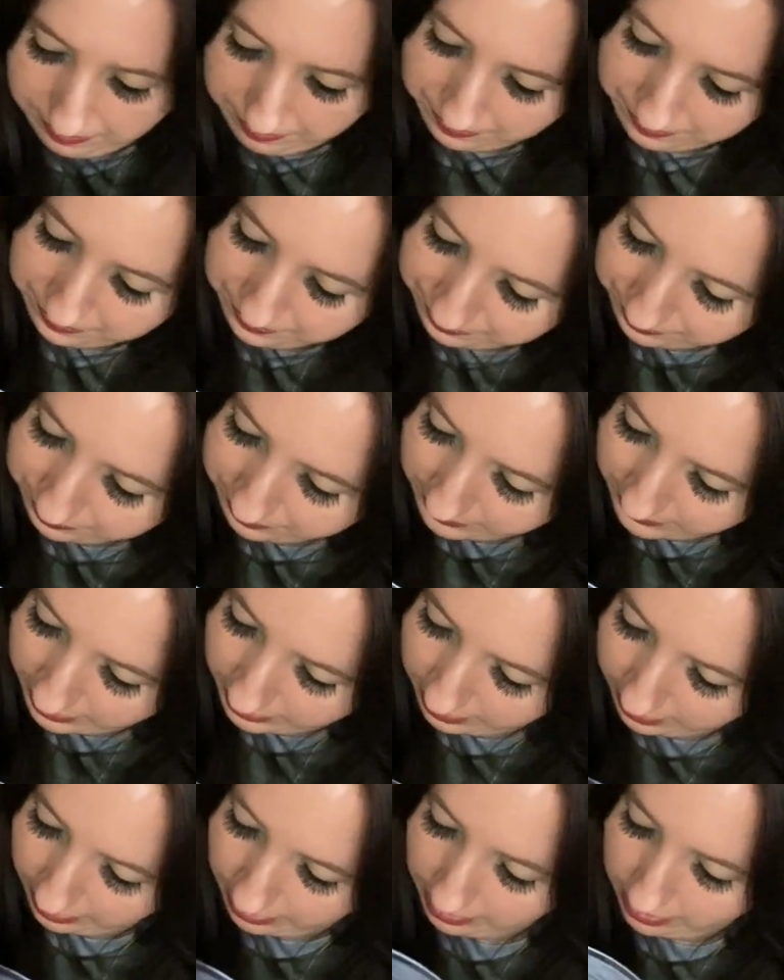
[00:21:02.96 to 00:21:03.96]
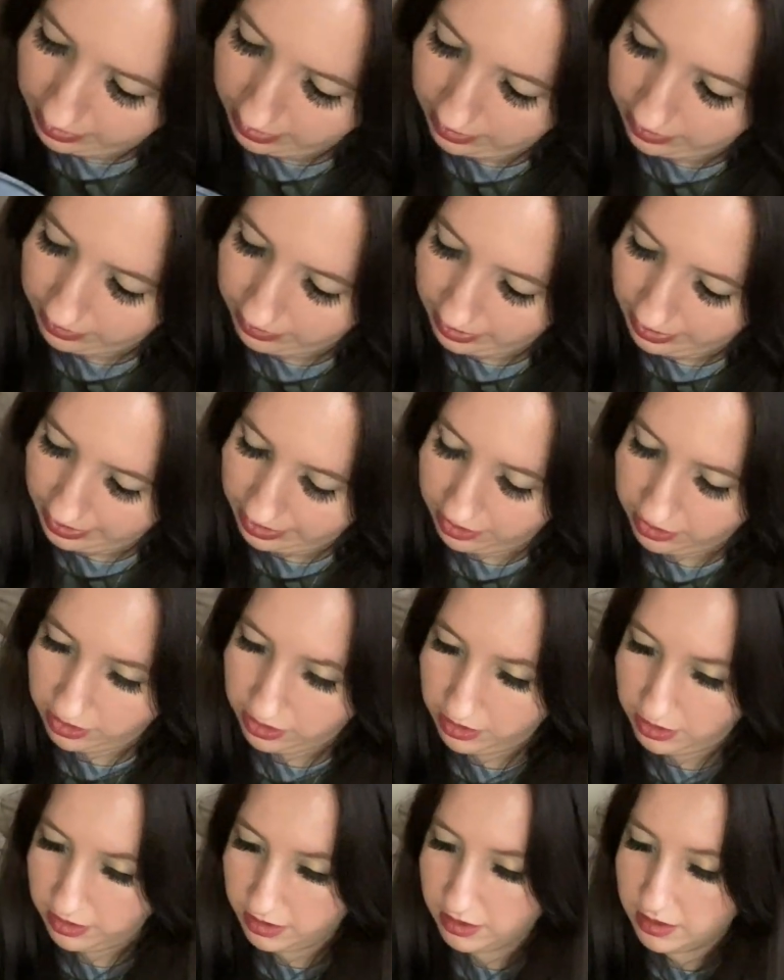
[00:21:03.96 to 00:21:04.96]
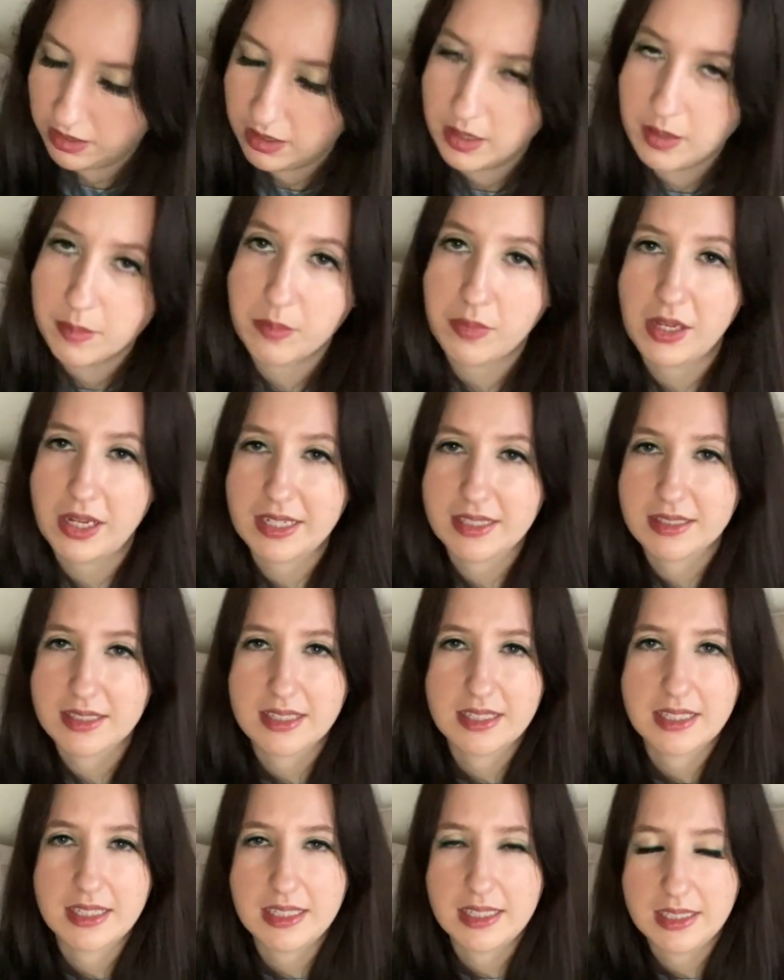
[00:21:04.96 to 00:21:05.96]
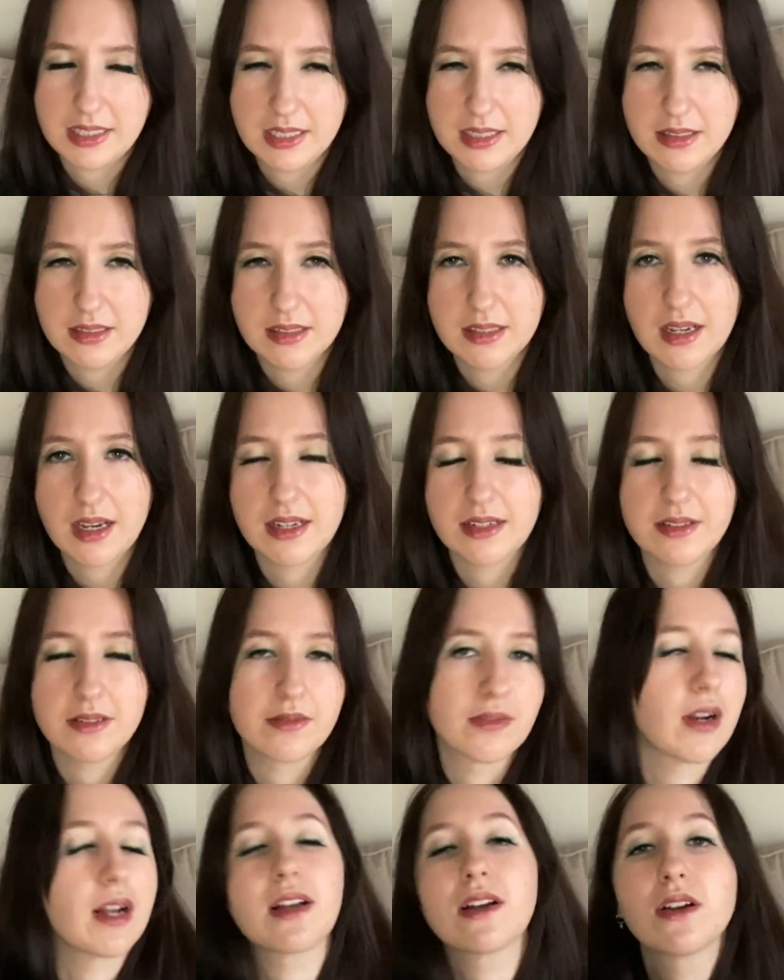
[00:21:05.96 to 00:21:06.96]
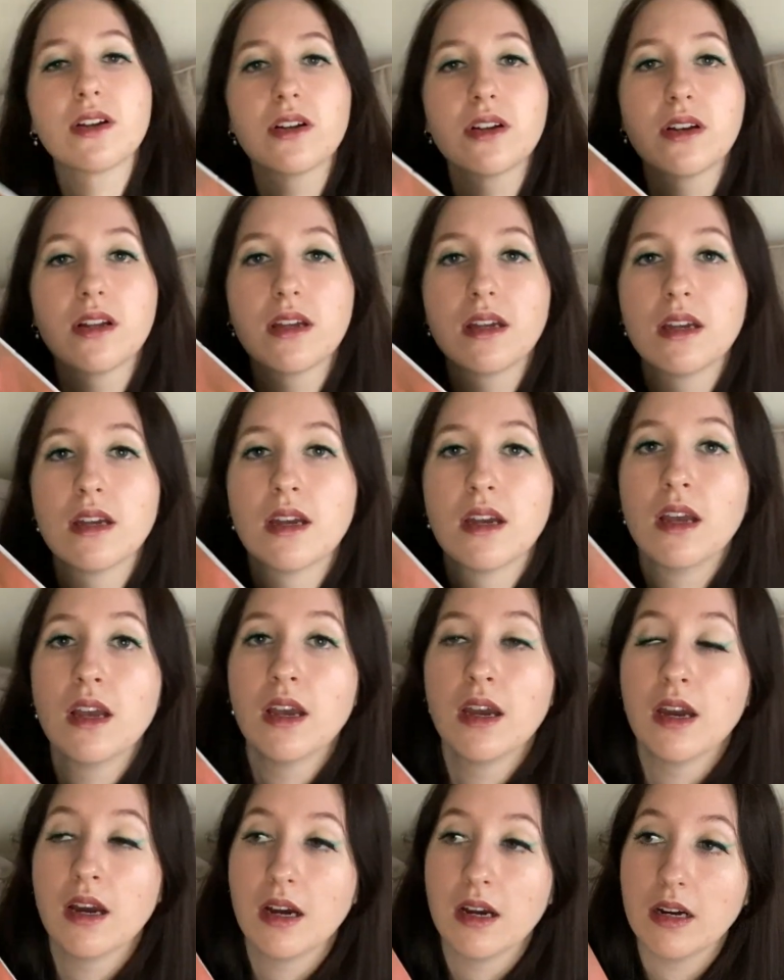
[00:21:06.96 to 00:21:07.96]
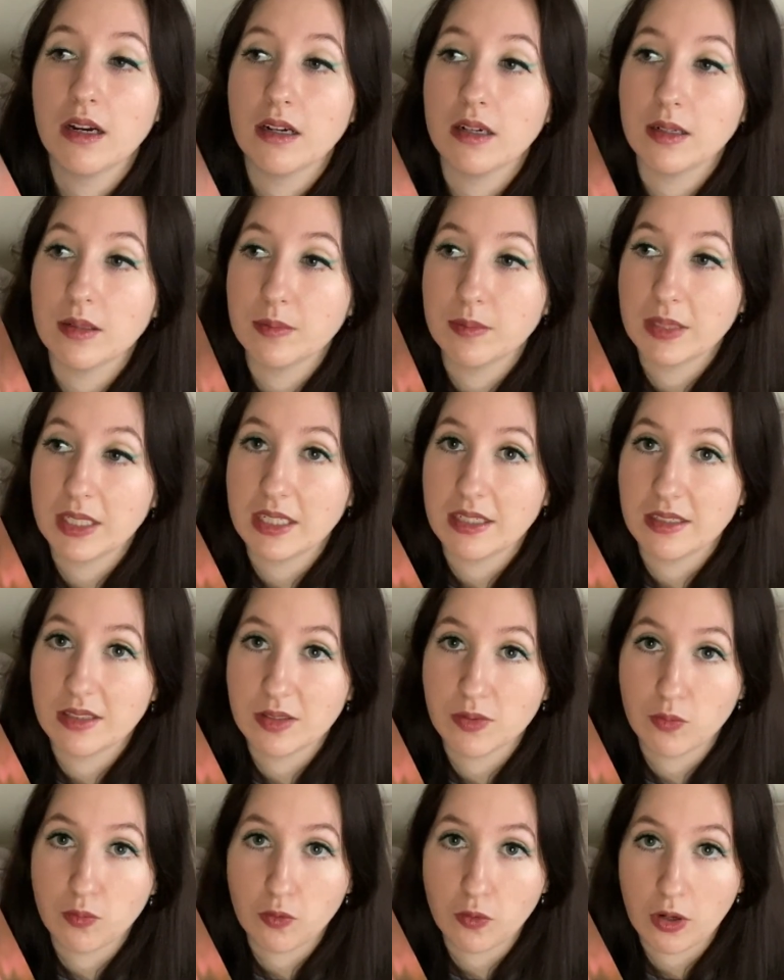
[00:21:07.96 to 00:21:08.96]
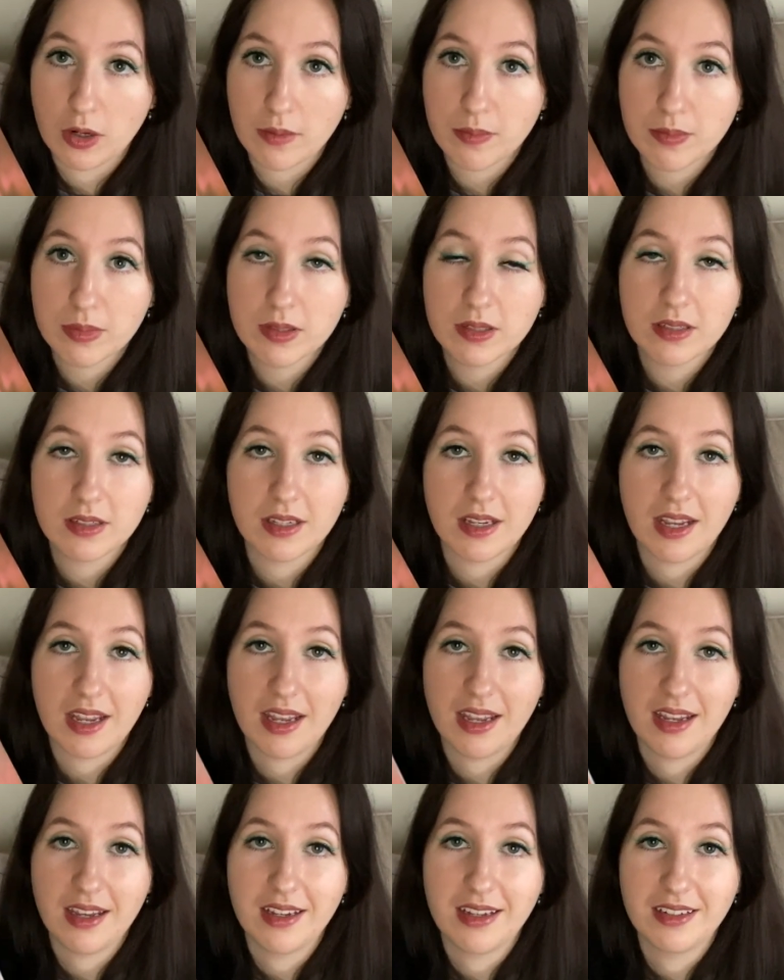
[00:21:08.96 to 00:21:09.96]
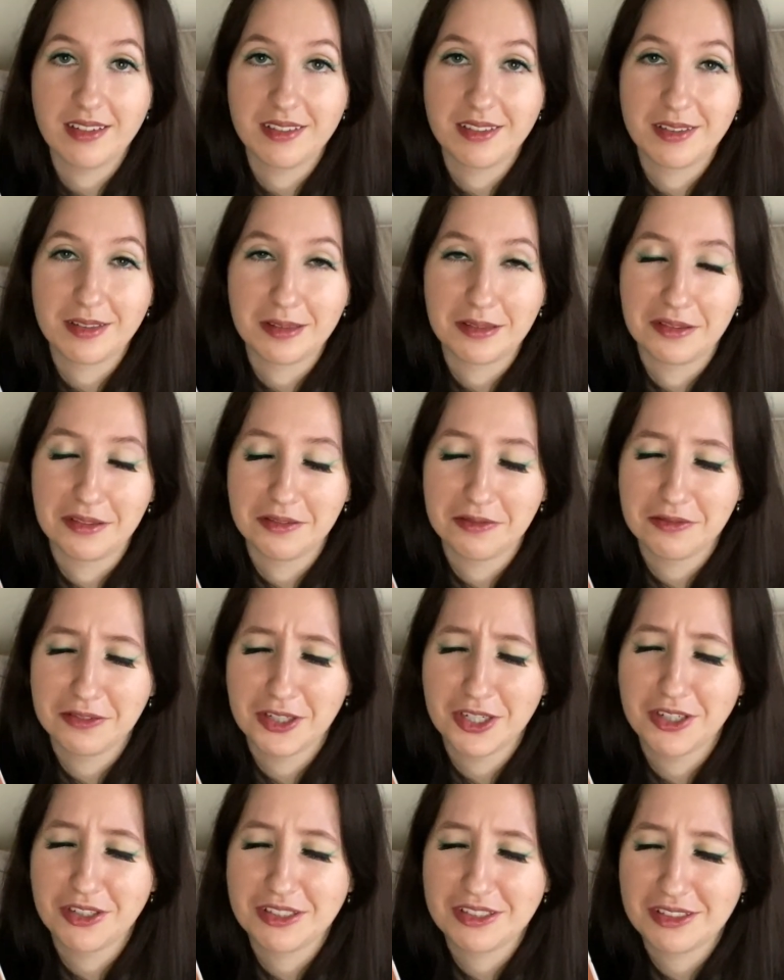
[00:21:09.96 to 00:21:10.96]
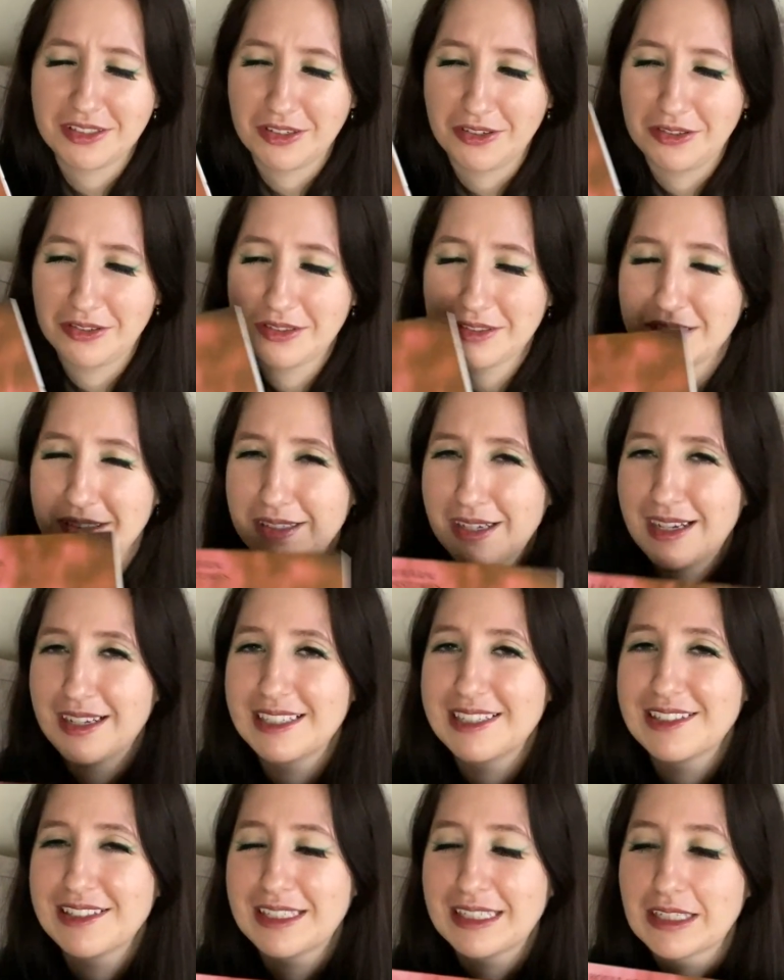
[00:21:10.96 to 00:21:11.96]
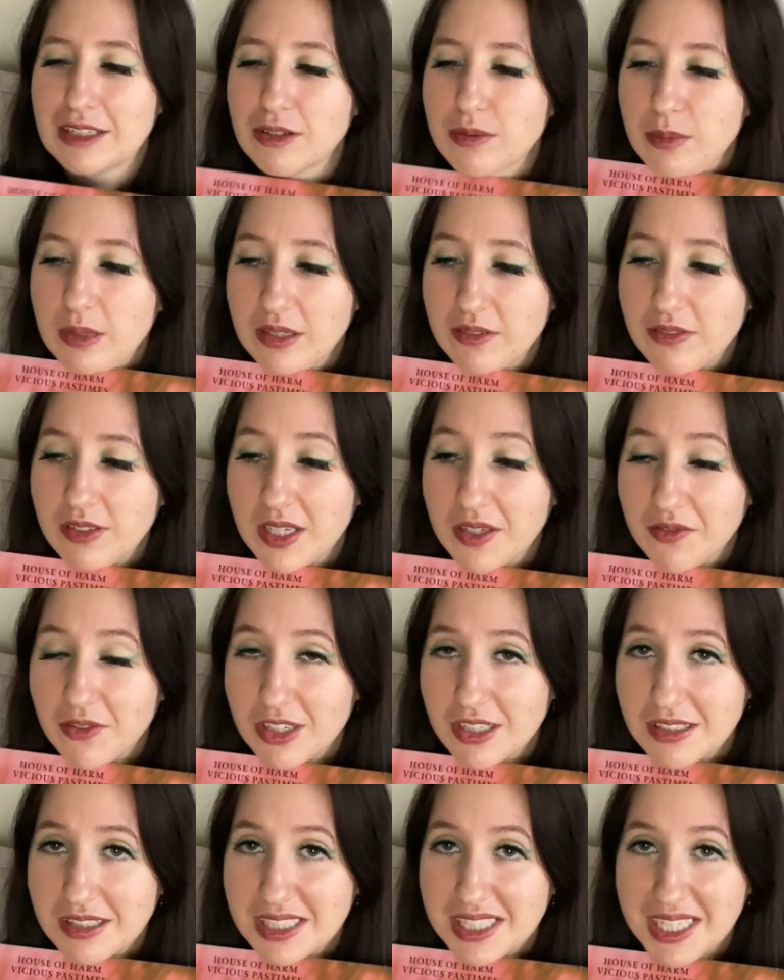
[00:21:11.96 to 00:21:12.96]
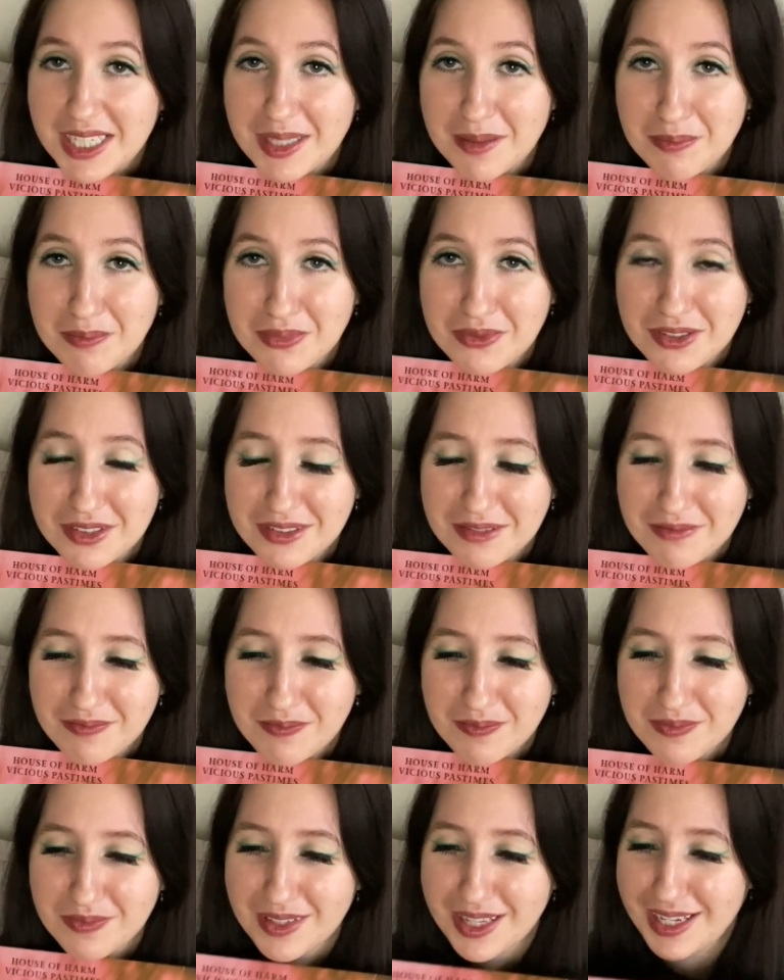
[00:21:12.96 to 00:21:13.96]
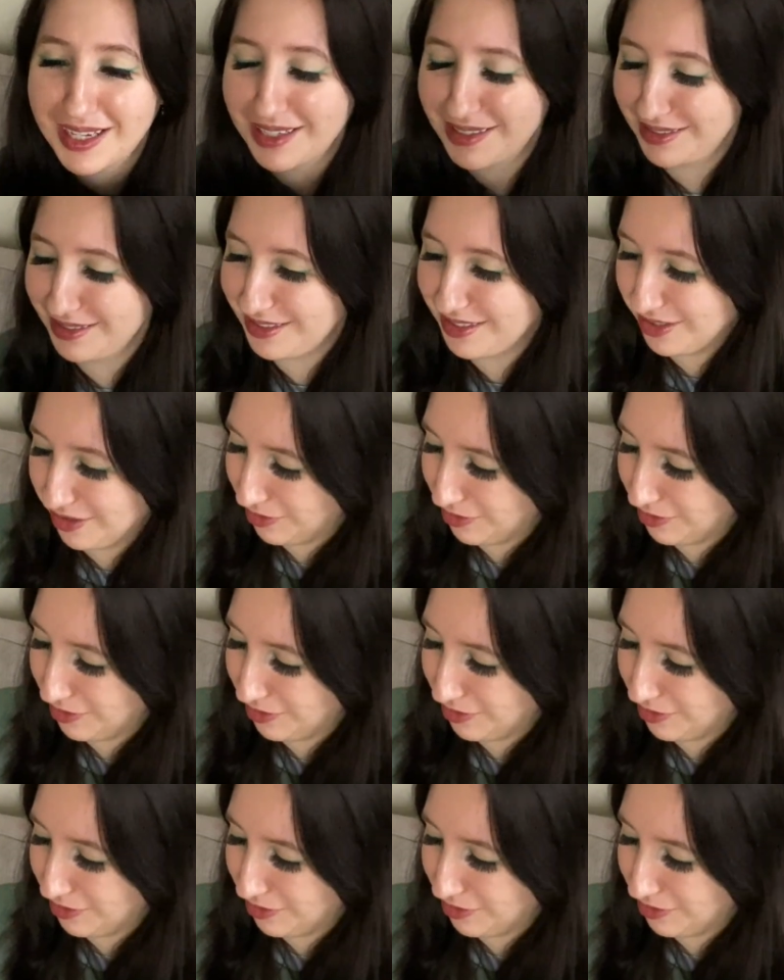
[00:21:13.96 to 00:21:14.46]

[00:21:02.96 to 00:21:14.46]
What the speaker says: of lighter, plasticky kind of record. It is warped, and the first song, Isolator, my favorite, skips. And it's so